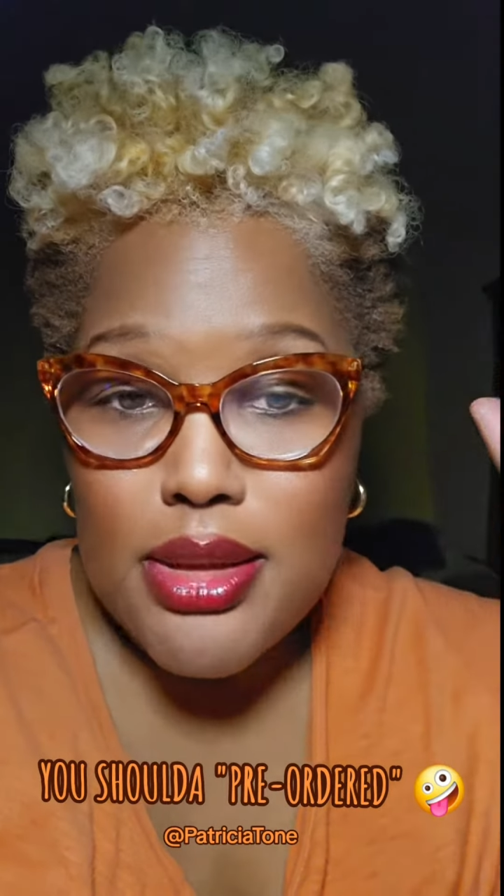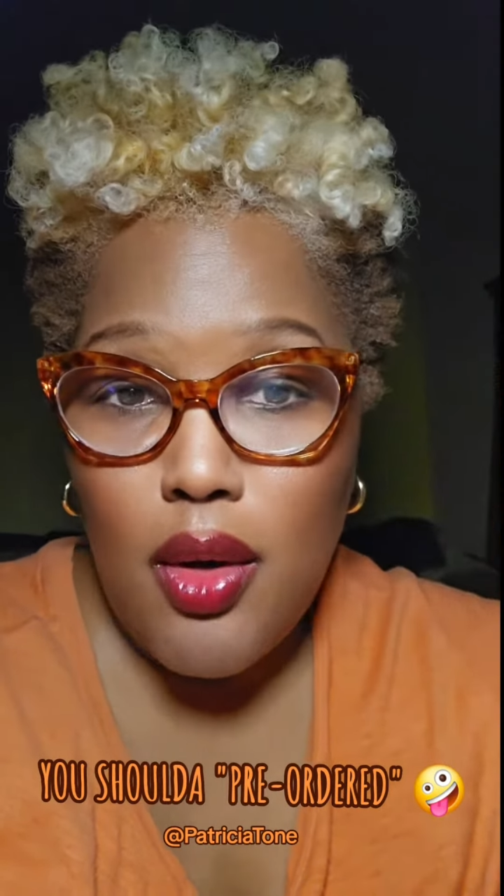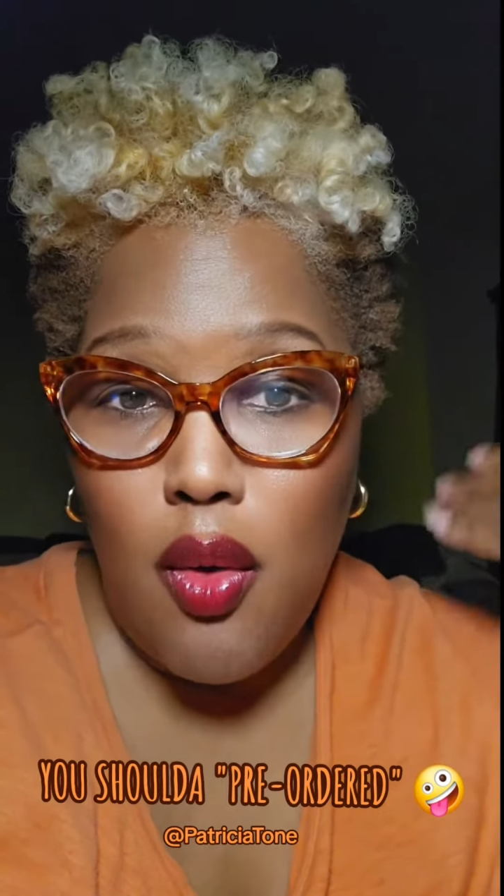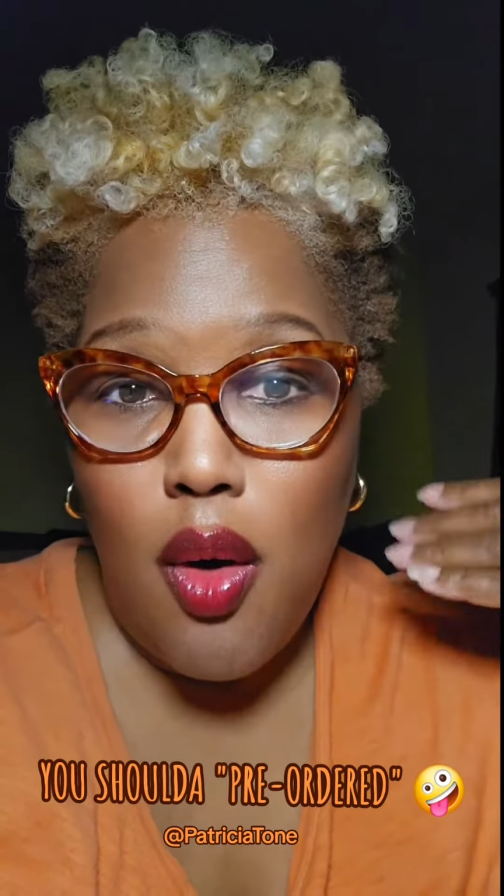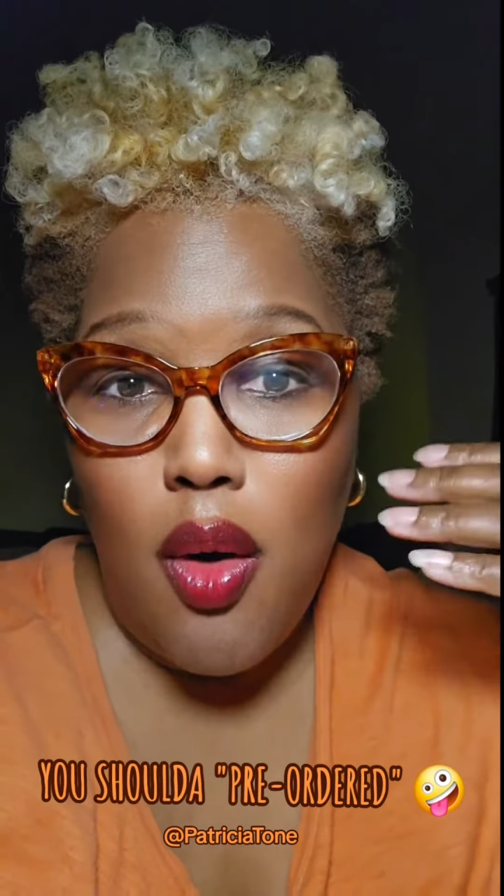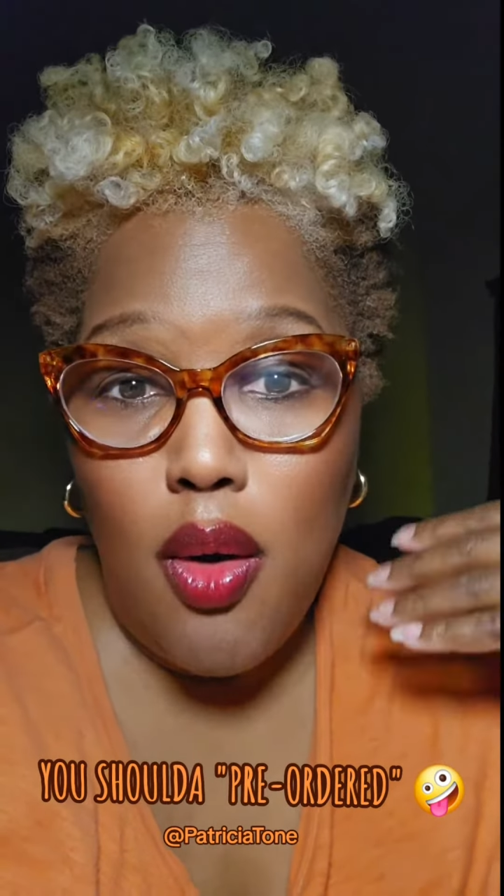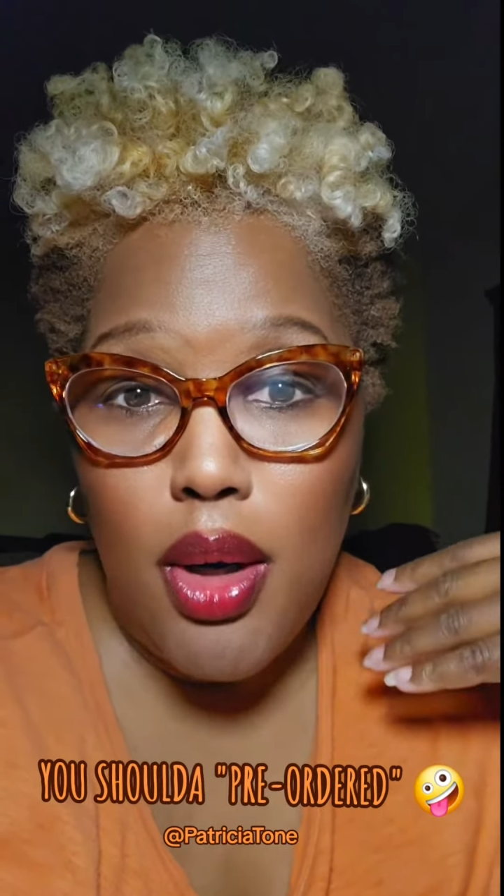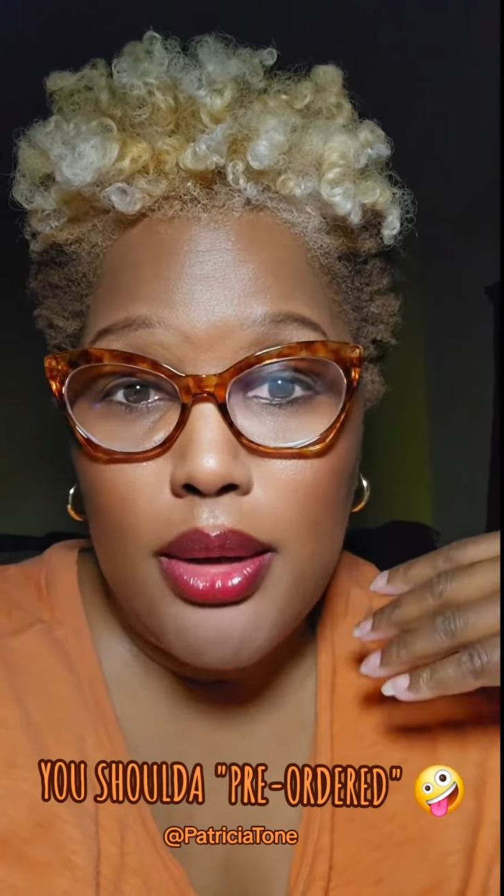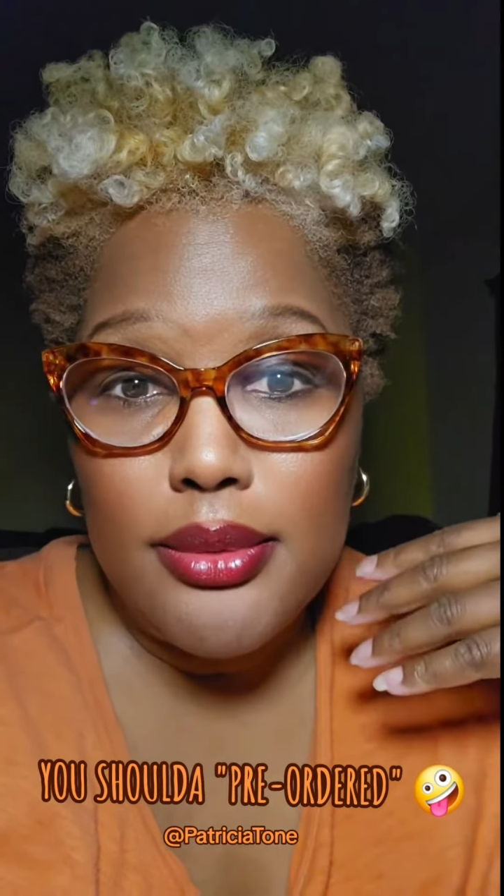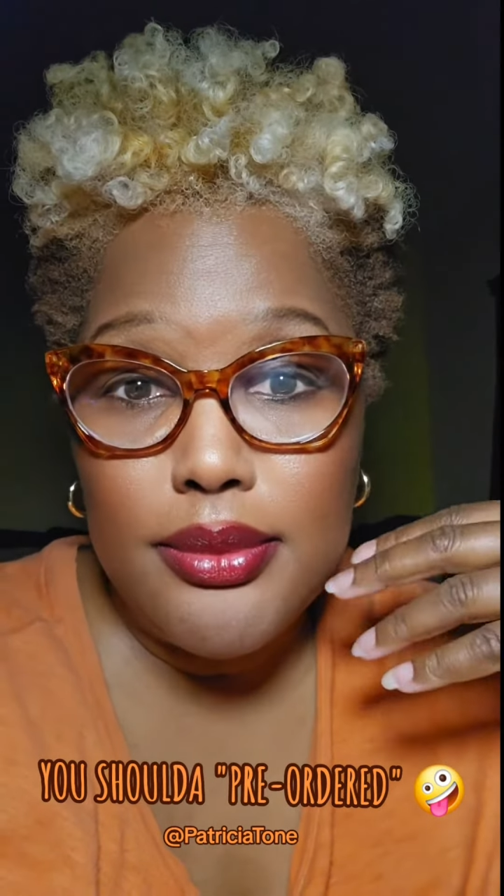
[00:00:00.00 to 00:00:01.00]
so
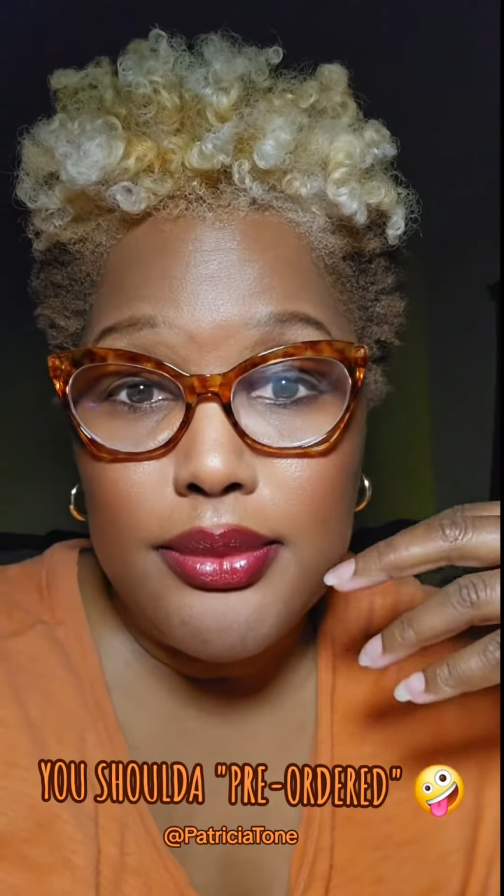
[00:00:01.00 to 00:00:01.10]
hard.